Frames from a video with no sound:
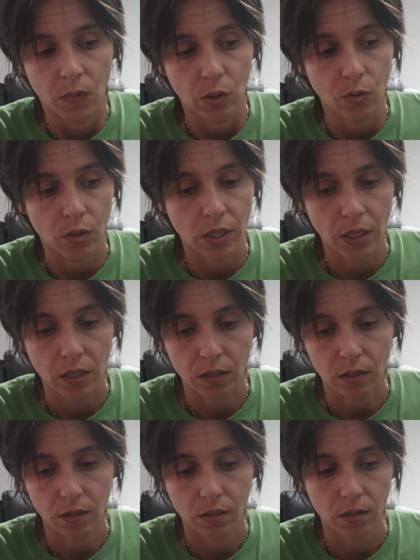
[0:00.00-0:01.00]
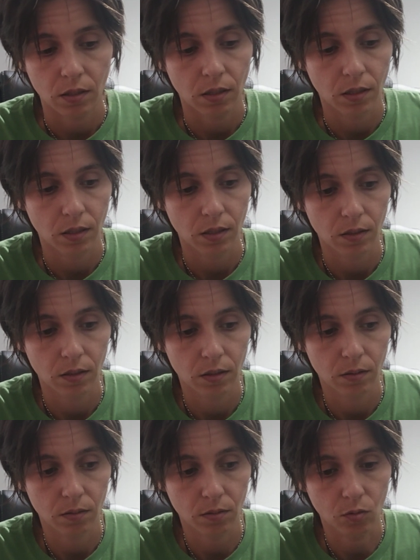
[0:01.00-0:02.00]
you can't
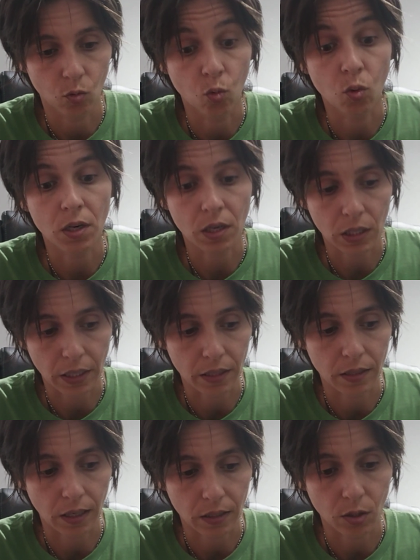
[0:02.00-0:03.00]
work like that,